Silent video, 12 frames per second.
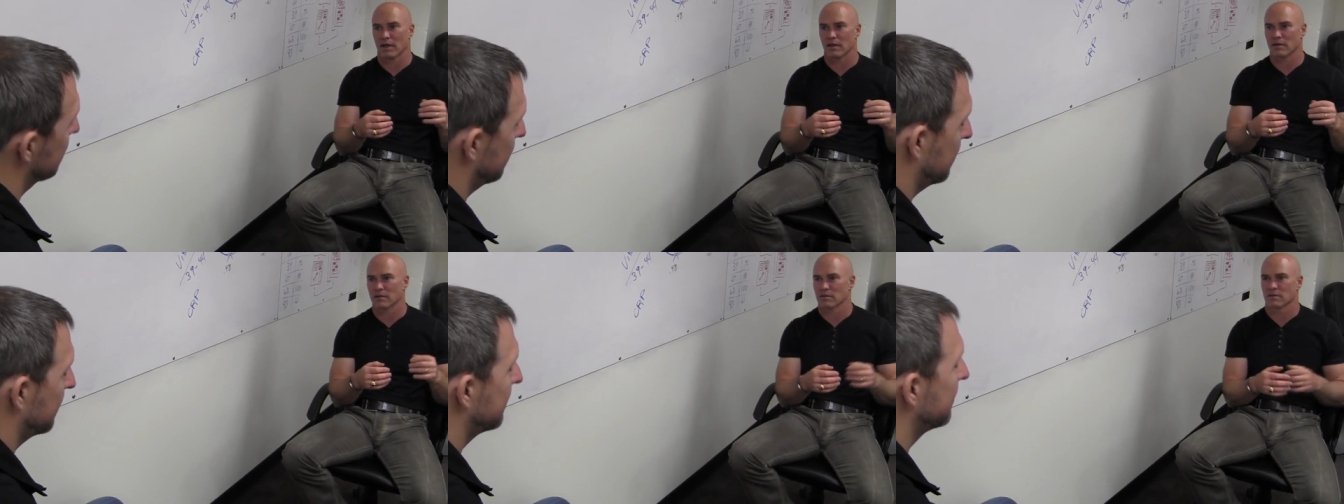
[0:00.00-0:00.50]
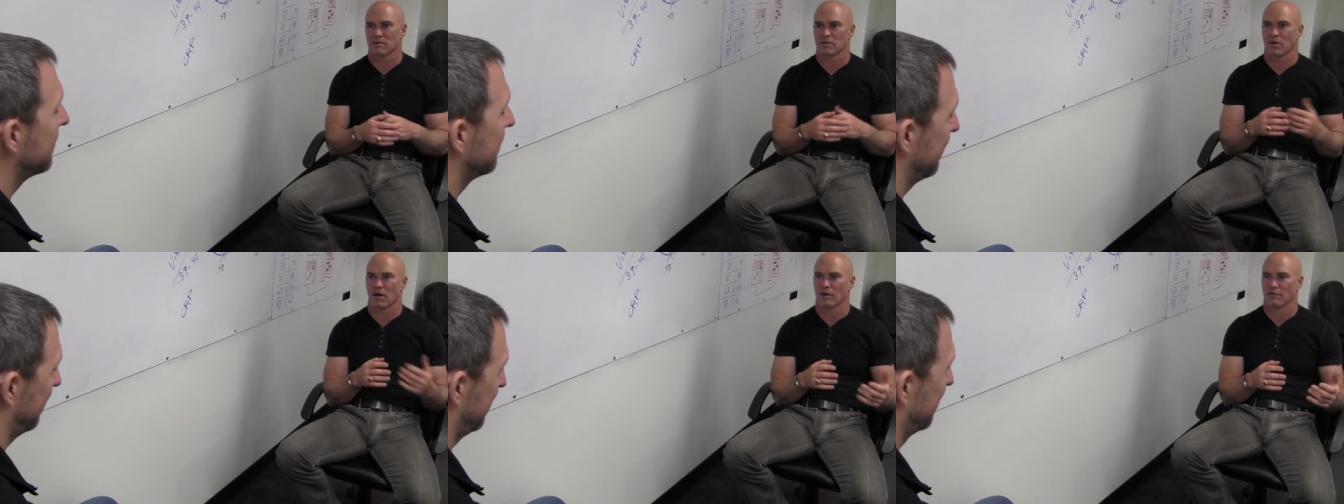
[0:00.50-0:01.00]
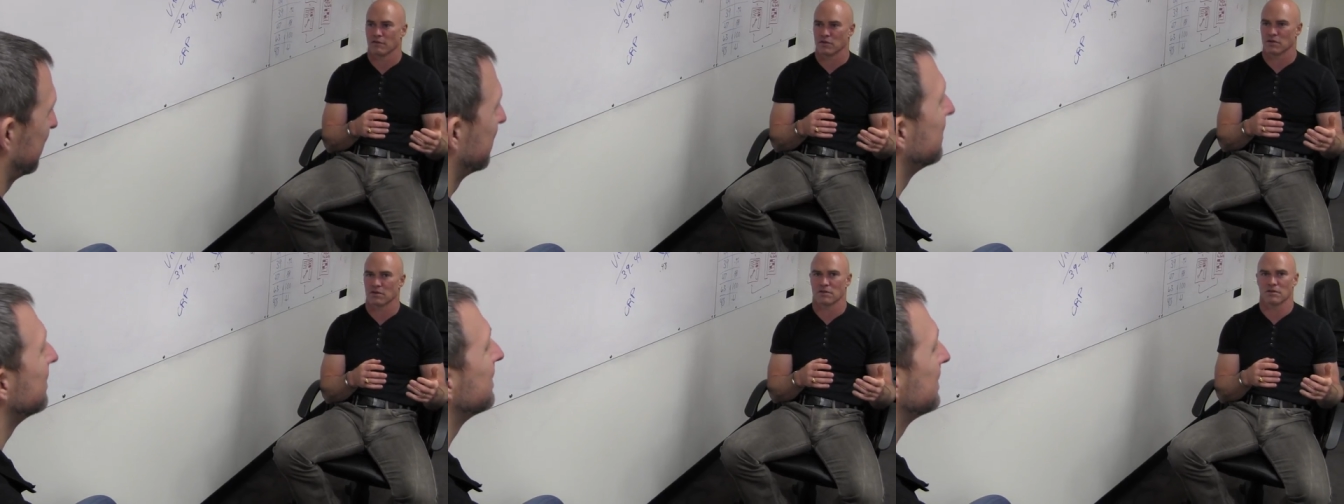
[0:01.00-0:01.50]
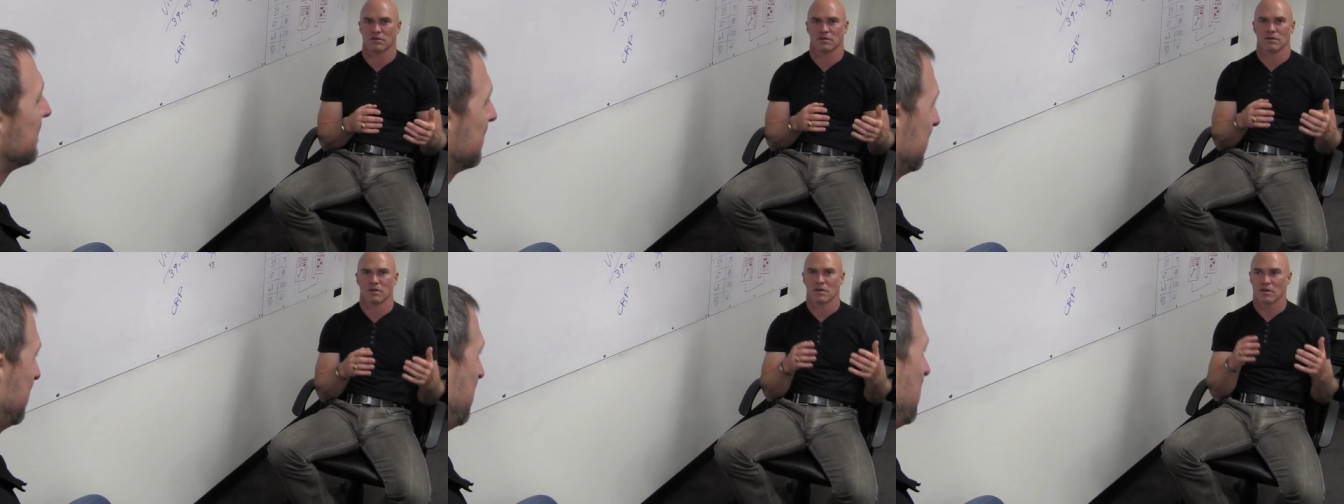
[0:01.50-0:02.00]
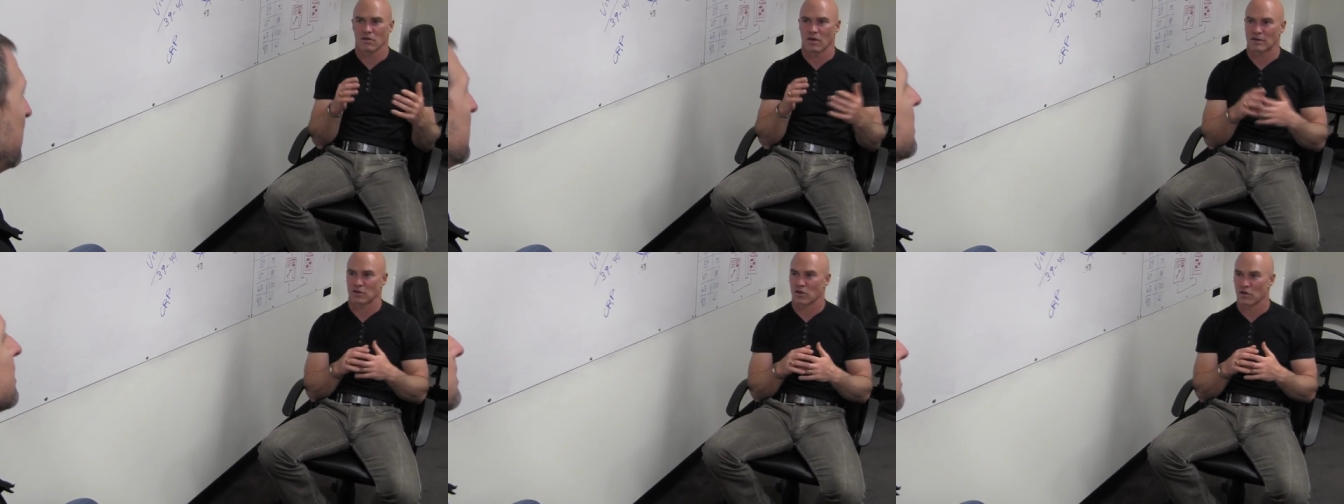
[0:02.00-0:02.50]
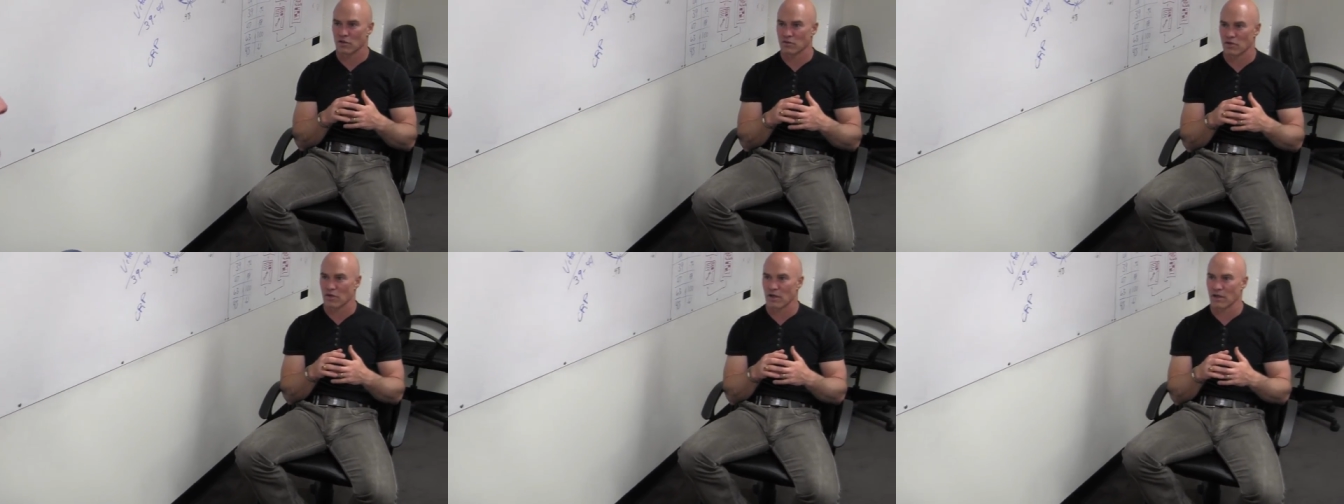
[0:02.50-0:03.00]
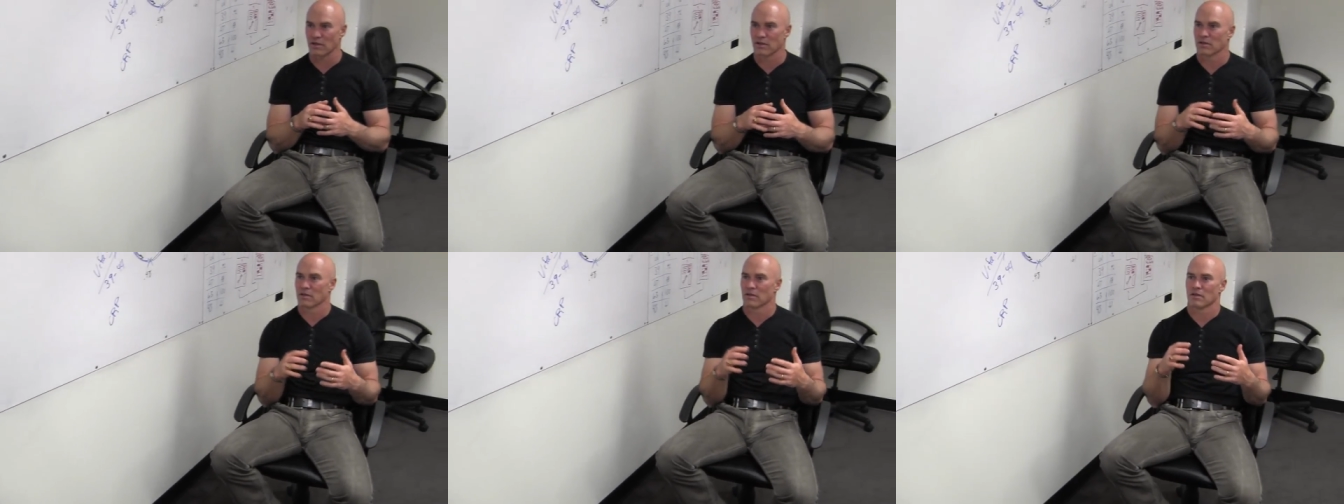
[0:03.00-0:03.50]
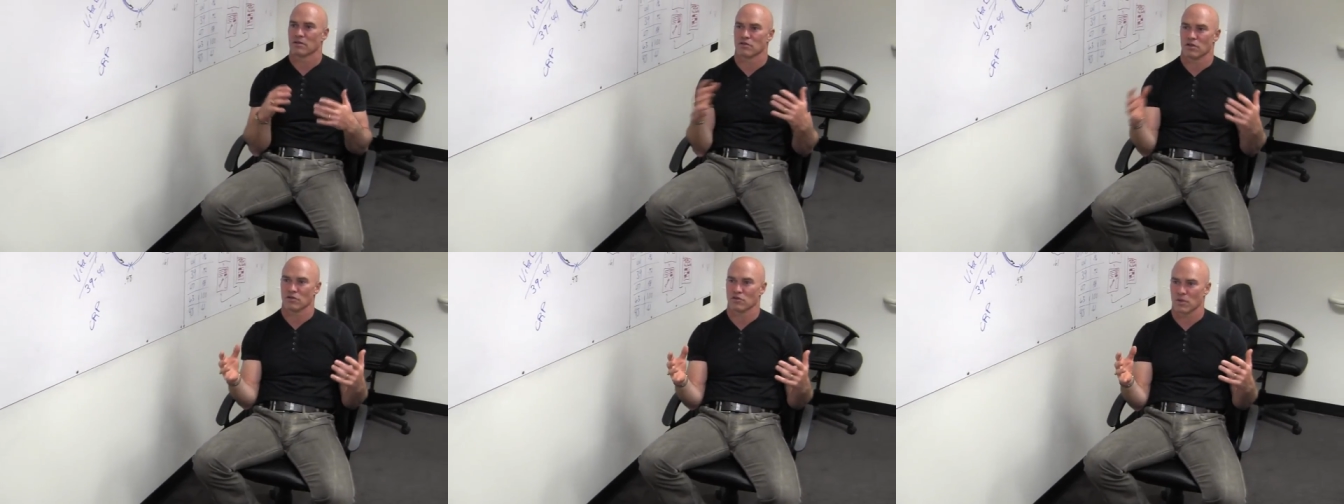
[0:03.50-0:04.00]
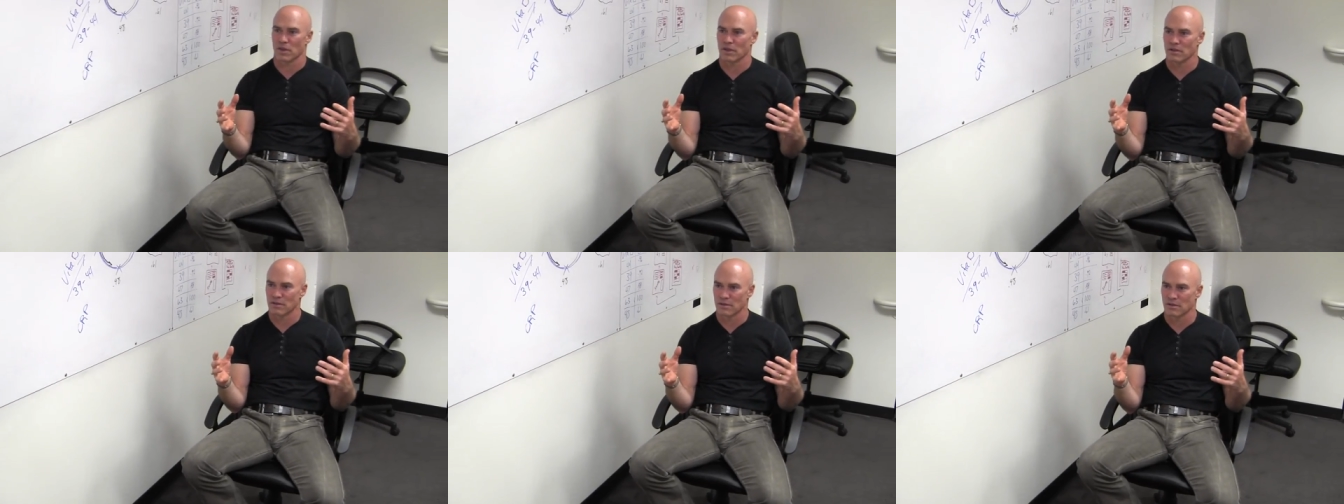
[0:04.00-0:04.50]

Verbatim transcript: light, offices, lots of clothes on, sunscreen.